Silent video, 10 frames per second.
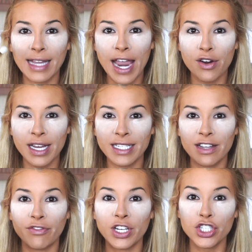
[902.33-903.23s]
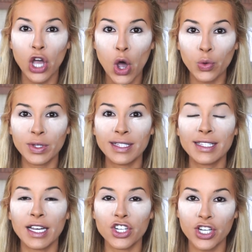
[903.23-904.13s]
layering different
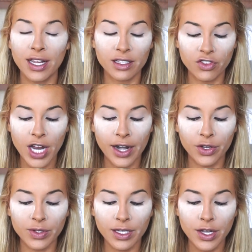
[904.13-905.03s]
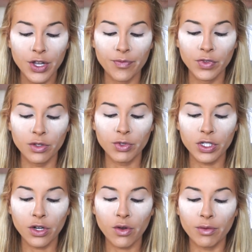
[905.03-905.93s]
tones and shades of shadows. I'm
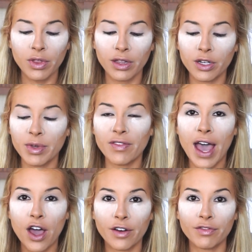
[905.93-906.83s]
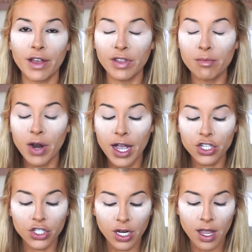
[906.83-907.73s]
just gonna go in with a little bit of that on a fluffy
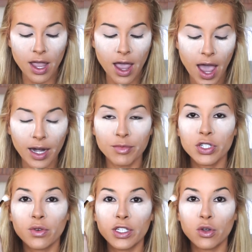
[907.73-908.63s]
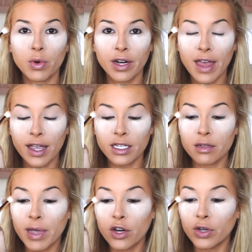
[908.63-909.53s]
brush, and I'm just going to work that
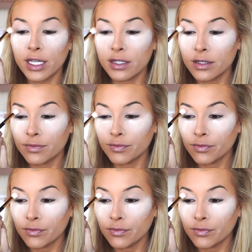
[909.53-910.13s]
into my crease.